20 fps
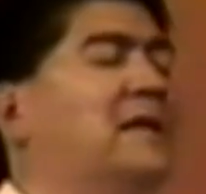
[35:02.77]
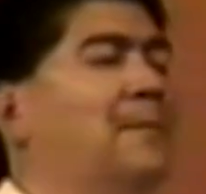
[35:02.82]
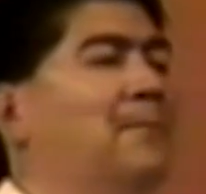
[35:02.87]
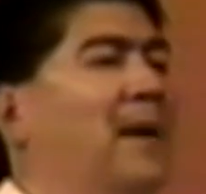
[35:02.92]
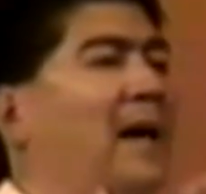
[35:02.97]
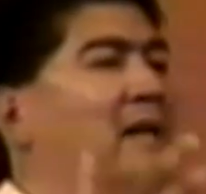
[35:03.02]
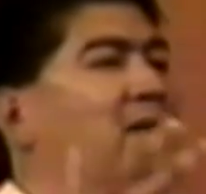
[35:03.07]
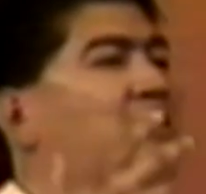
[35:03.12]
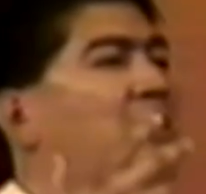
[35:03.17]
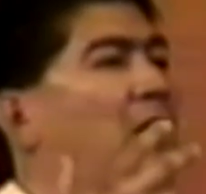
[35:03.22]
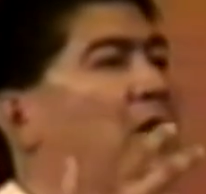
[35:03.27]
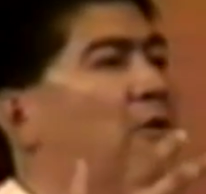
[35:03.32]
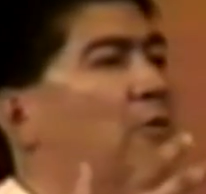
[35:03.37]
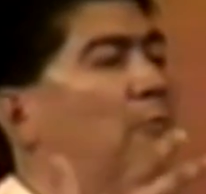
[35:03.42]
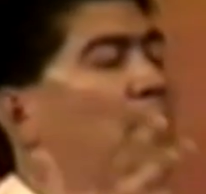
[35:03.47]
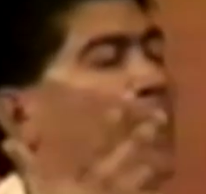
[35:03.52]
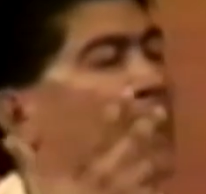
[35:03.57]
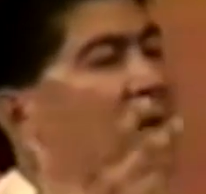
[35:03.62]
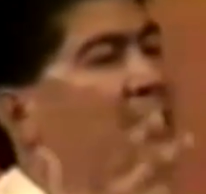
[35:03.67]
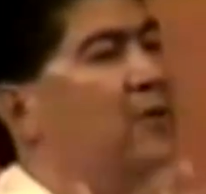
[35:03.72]
that my daughter
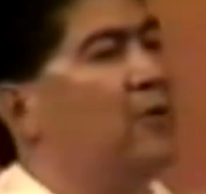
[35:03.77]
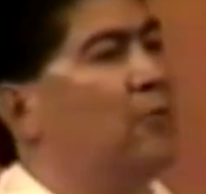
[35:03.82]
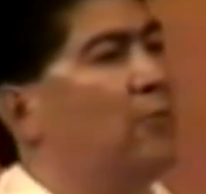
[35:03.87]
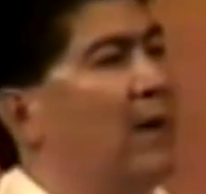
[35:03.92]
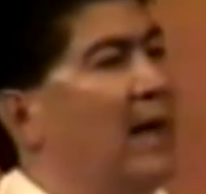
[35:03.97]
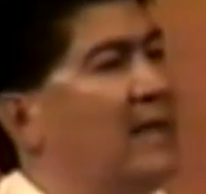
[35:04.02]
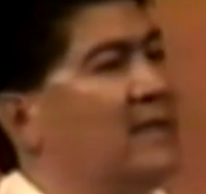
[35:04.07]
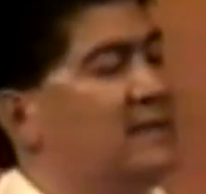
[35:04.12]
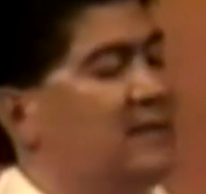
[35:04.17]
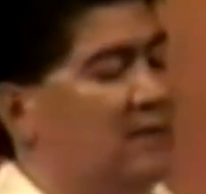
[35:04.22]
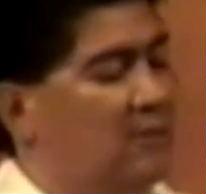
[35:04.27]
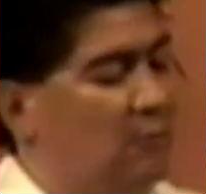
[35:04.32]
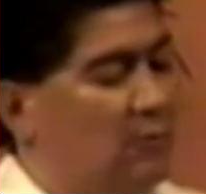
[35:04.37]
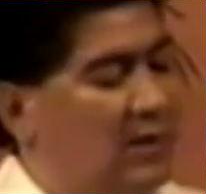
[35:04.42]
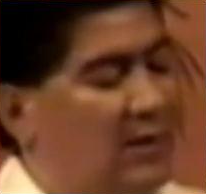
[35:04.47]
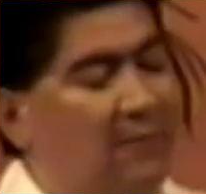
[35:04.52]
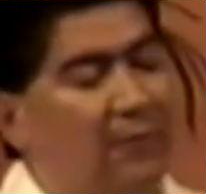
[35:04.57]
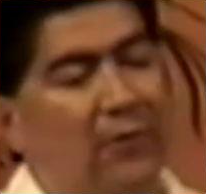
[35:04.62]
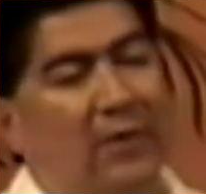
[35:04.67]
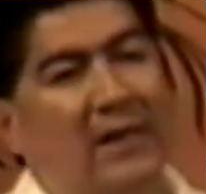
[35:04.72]
read at Horizon in
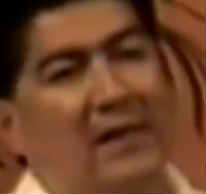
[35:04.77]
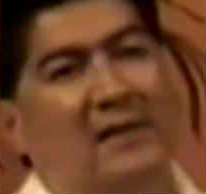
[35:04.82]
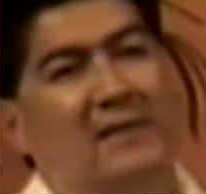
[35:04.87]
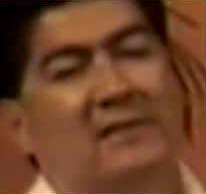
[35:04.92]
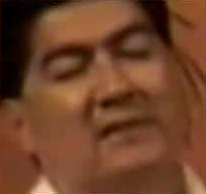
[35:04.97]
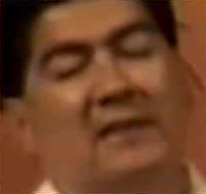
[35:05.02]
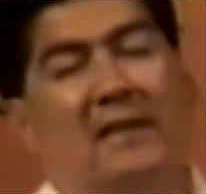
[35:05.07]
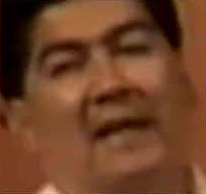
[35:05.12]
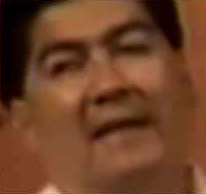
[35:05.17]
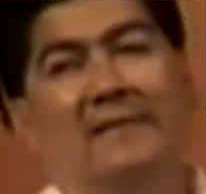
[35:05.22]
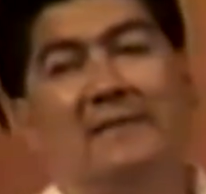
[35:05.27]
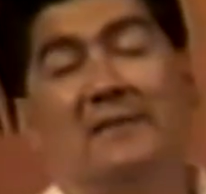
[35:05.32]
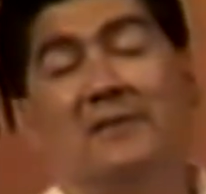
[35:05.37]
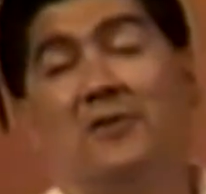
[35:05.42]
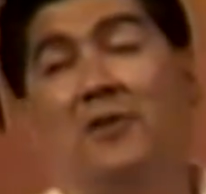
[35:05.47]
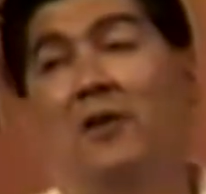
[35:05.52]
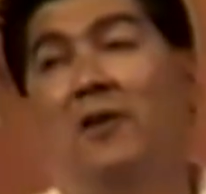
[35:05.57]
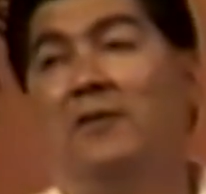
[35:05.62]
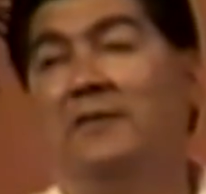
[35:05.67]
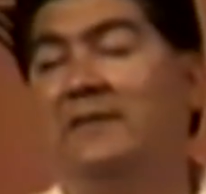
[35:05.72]
one of her English classes
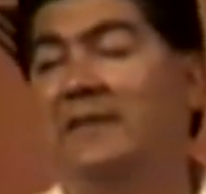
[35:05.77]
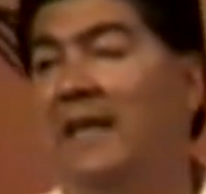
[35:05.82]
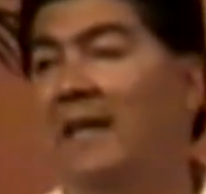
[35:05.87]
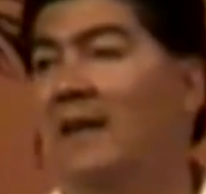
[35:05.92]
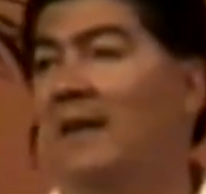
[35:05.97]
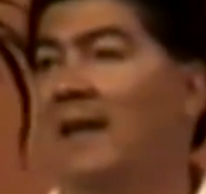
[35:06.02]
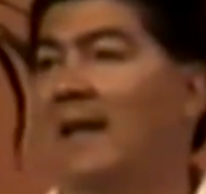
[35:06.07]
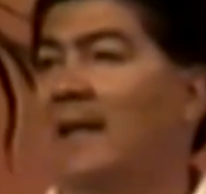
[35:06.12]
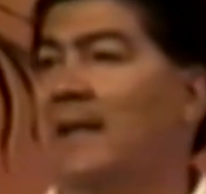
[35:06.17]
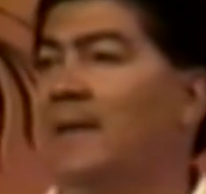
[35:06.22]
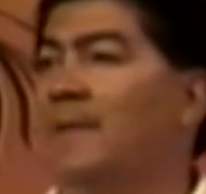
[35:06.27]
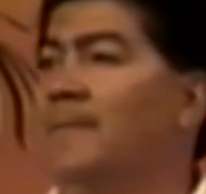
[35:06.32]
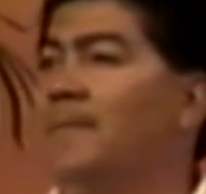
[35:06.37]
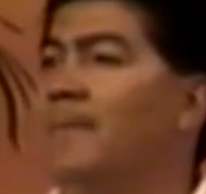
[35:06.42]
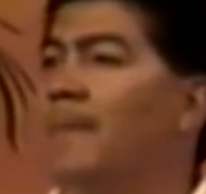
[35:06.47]
called Deadline.